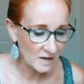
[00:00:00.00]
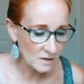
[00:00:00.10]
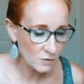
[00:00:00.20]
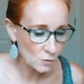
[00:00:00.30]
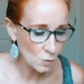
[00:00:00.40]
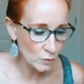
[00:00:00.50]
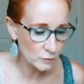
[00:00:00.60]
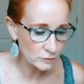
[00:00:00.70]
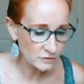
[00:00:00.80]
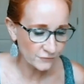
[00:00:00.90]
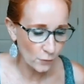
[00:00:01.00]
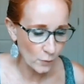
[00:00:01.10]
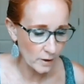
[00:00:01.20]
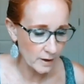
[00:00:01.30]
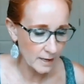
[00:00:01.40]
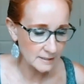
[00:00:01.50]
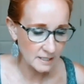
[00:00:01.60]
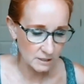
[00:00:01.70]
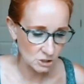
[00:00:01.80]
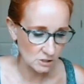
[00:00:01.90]
Other oils for
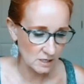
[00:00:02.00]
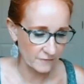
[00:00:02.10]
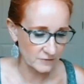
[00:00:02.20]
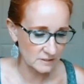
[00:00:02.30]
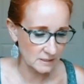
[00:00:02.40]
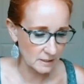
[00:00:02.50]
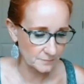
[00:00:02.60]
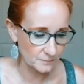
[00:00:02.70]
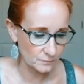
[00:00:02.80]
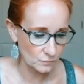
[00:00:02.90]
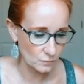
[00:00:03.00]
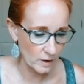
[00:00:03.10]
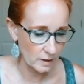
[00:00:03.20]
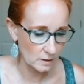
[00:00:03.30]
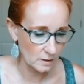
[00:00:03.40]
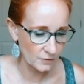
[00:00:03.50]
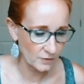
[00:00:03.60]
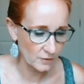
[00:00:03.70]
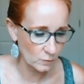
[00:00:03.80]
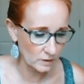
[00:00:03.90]
attention deficit, right? I
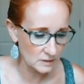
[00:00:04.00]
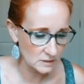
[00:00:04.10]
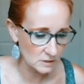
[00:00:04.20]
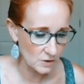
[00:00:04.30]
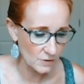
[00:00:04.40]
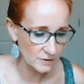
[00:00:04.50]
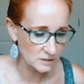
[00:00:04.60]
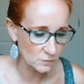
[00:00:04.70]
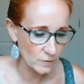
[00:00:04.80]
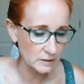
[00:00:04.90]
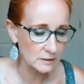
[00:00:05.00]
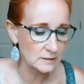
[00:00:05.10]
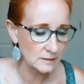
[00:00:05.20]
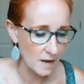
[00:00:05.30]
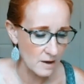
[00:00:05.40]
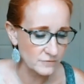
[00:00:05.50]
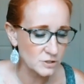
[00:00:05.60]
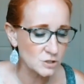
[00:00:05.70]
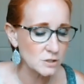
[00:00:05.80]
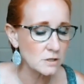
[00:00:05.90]
think we listed all these already.
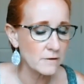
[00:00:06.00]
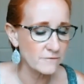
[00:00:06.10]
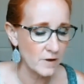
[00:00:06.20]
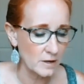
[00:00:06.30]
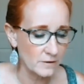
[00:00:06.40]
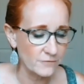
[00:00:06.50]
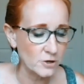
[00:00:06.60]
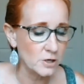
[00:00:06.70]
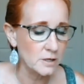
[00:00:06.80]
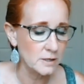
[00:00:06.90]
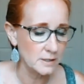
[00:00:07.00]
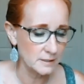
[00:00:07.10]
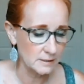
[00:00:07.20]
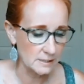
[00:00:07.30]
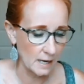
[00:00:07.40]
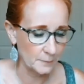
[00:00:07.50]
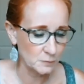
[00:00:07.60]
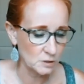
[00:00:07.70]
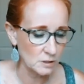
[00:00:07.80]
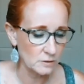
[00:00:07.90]
Lavender, vetiver,
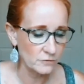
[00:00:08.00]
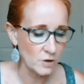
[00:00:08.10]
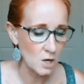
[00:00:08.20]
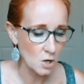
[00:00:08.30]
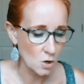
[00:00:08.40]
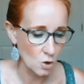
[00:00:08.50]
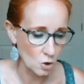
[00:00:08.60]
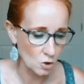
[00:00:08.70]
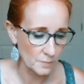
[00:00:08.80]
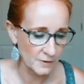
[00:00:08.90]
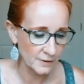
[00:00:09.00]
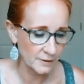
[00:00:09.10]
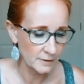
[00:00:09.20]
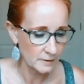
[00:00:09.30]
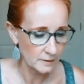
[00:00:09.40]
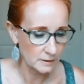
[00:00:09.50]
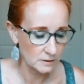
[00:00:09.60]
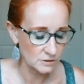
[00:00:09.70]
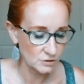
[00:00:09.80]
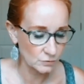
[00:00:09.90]
adaptive, calmer,
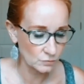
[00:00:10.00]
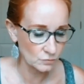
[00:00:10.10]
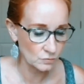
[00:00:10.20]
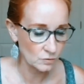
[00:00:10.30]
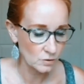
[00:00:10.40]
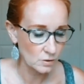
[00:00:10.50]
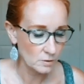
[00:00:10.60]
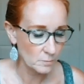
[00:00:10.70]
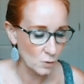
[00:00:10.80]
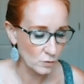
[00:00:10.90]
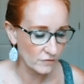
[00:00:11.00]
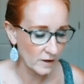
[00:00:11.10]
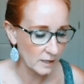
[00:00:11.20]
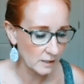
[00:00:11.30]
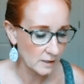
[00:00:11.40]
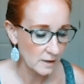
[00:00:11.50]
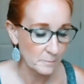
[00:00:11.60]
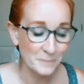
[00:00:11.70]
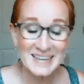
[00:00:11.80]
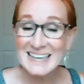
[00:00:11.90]
in tune, motivate,
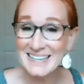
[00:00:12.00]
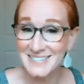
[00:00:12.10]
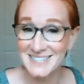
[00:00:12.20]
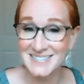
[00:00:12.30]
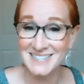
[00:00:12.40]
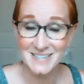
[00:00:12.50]
peace,